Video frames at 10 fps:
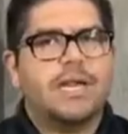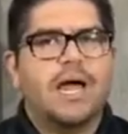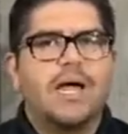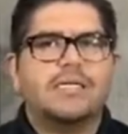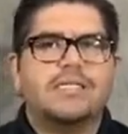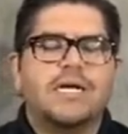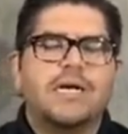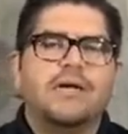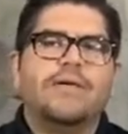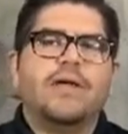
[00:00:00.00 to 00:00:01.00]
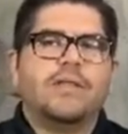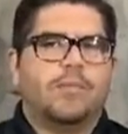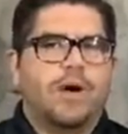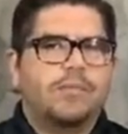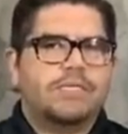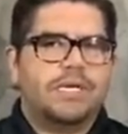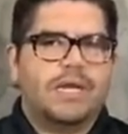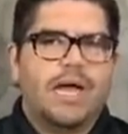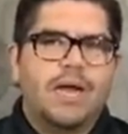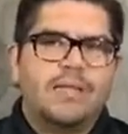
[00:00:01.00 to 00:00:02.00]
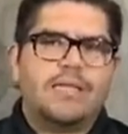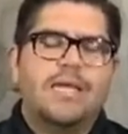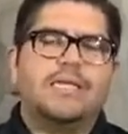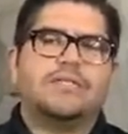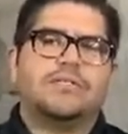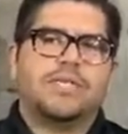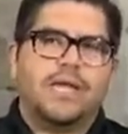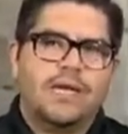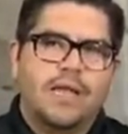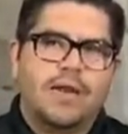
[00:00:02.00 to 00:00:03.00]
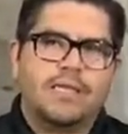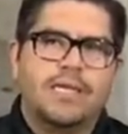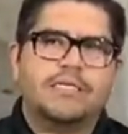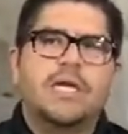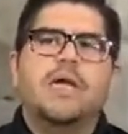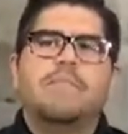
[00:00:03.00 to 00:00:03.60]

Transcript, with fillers: a lot of stuff. They're promising a lot of things. They're saying a lot of things.